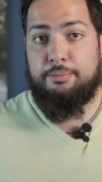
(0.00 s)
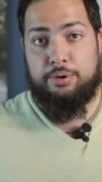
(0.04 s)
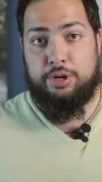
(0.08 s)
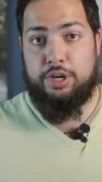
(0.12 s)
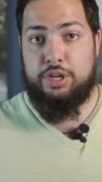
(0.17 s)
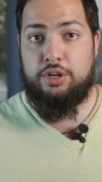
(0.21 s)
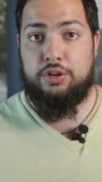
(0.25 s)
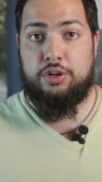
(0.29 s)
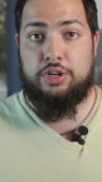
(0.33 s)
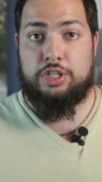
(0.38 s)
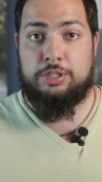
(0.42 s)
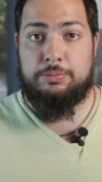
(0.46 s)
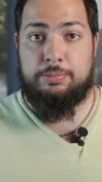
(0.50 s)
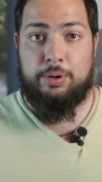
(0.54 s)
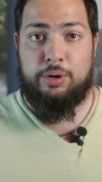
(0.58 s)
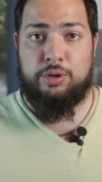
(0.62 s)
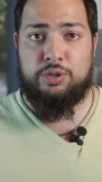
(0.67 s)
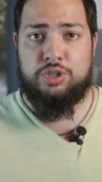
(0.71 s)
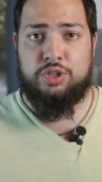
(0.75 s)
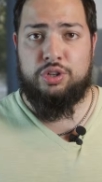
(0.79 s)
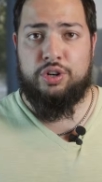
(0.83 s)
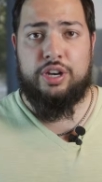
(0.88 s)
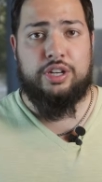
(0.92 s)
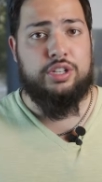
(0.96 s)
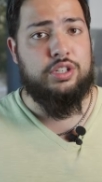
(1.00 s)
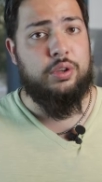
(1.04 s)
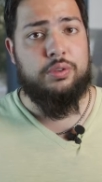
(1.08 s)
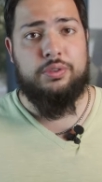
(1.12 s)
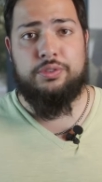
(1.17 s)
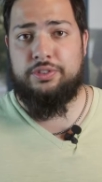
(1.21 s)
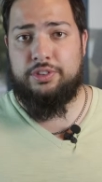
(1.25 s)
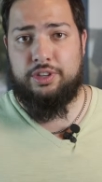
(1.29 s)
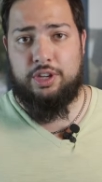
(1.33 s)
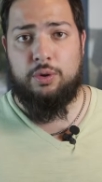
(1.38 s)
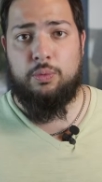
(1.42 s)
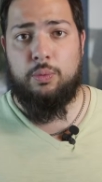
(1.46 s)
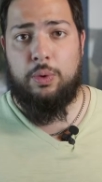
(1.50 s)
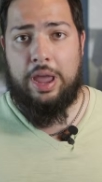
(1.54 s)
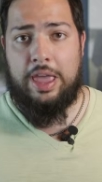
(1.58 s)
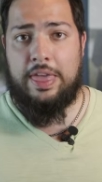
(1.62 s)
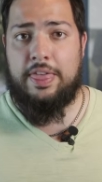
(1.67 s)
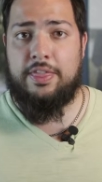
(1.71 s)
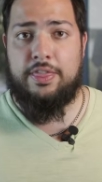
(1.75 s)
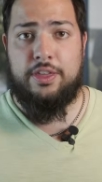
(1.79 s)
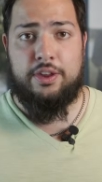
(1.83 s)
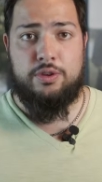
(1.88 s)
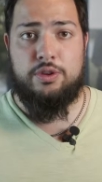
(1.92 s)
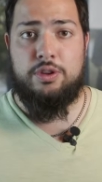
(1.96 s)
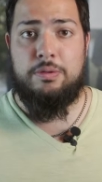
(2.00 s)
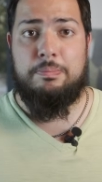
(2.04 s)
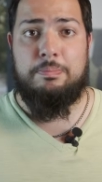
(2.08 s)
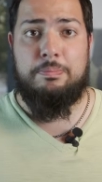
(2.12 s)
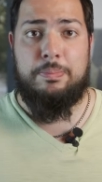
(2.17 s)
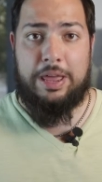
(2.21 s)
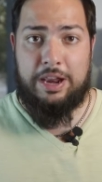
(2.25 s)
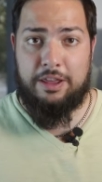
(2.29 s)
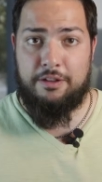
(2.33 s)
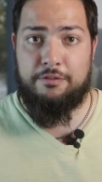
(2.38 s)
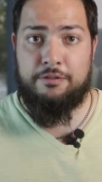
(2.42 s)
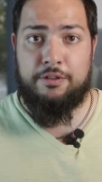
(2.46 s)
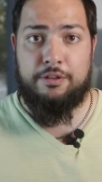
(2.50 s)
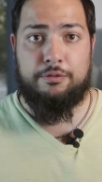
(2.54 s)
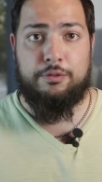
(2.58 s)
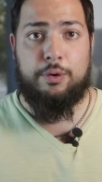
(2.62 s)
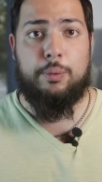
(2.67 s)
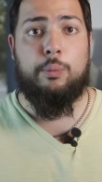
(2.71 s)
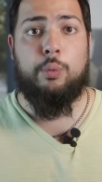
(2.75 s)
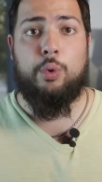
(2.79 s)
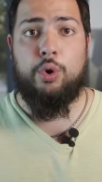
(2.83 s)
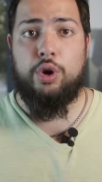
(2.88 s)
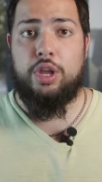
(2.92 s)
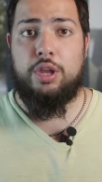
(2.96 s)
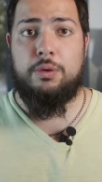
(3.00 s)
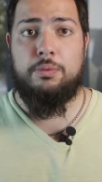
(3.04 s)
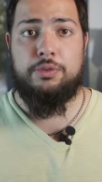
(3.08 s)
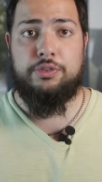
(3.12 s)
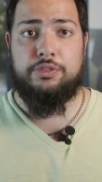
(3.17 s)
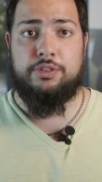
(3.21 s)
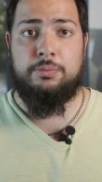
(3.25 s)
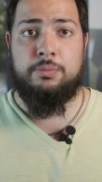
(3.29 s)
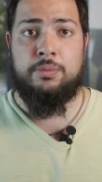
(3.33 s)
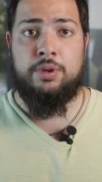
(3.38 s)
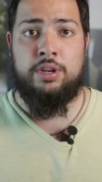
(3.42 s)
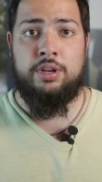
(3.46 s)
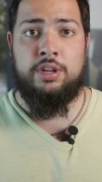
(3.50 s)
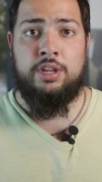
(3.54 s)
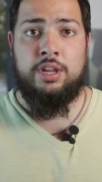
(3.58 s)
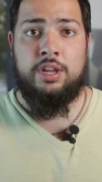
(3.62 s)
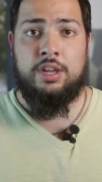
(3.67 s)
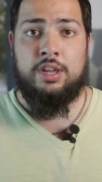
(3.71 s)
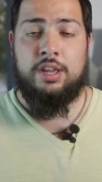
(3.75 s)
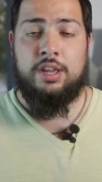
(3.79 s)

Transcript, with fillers: pretty good exposure and don't see a way that you can benefit from working with someone,